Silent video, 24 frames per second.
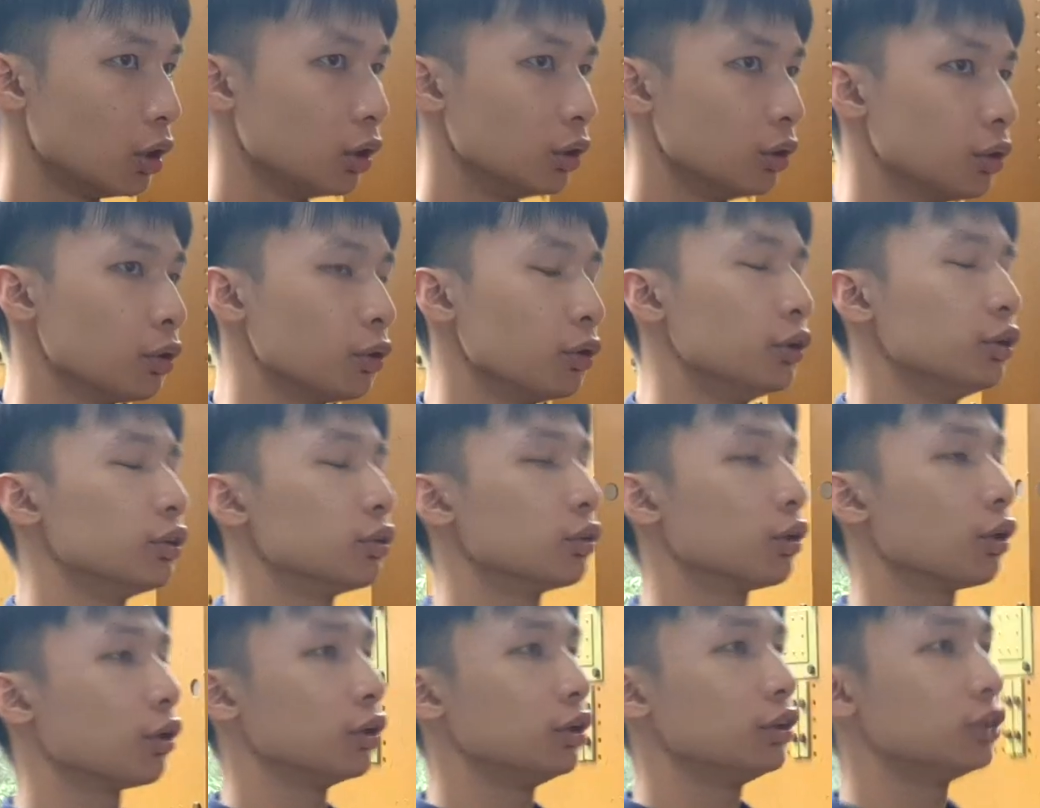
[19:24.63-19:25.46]

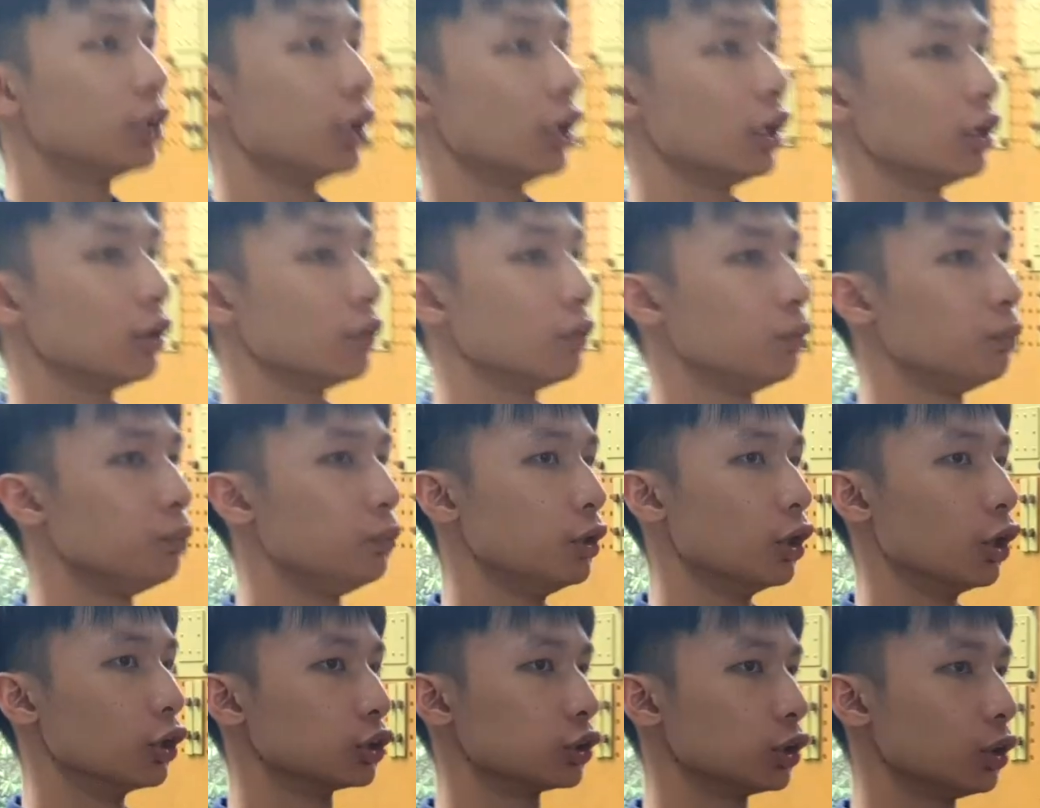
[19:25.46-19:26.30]
Not only that, we
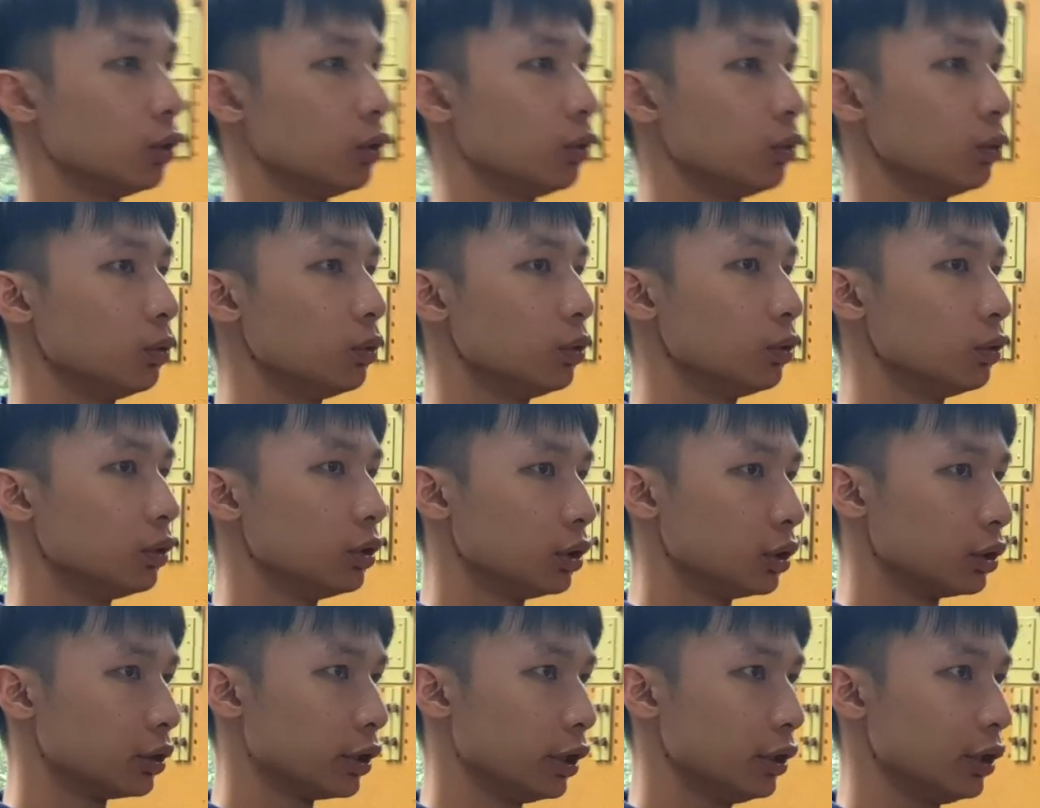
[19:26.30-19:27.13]
also
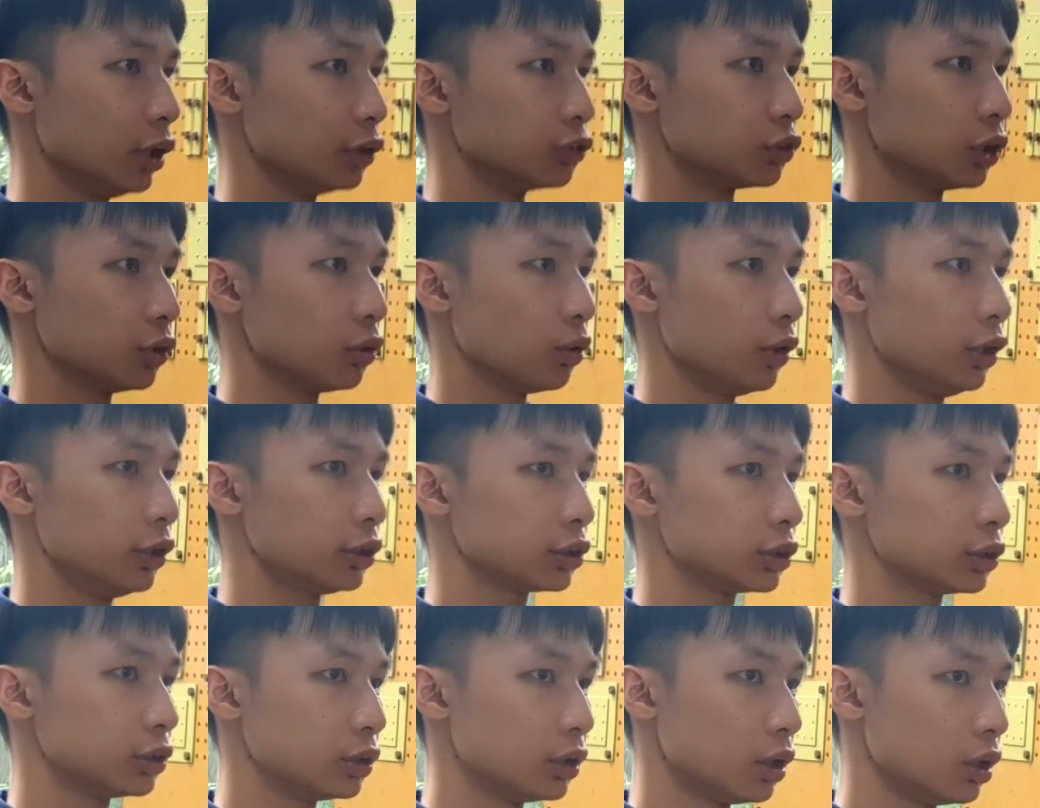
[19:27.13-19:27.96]
gain extra knowledge
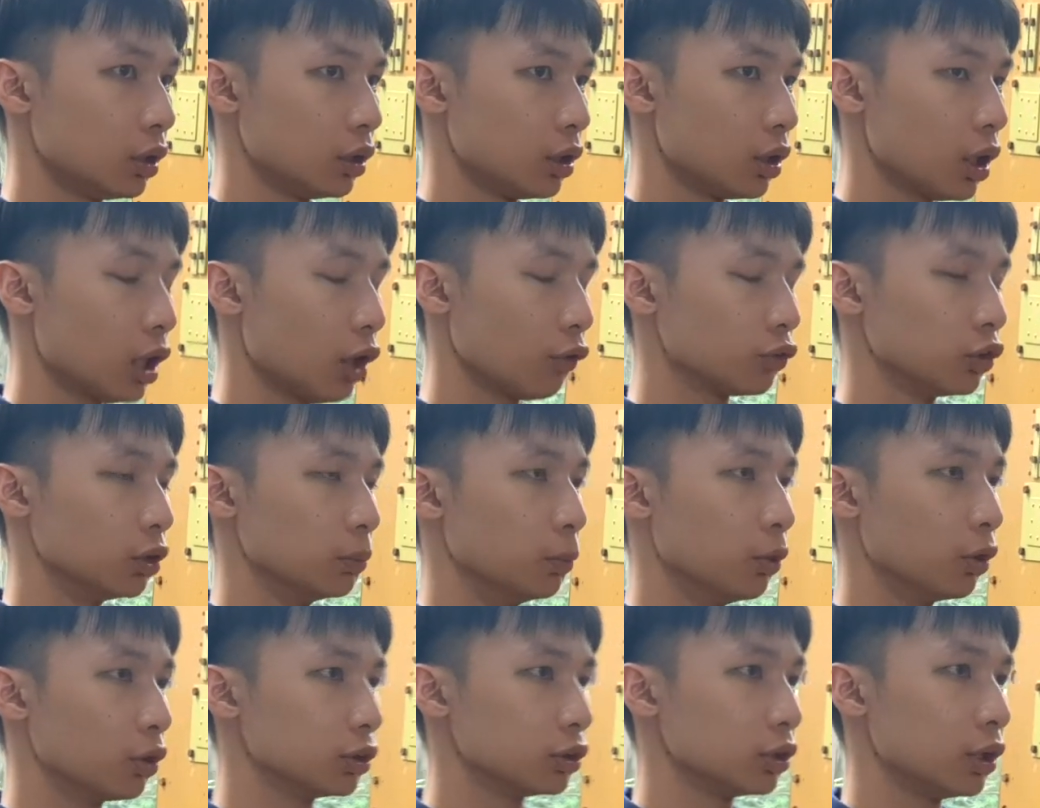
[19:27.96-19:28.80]
out of the book.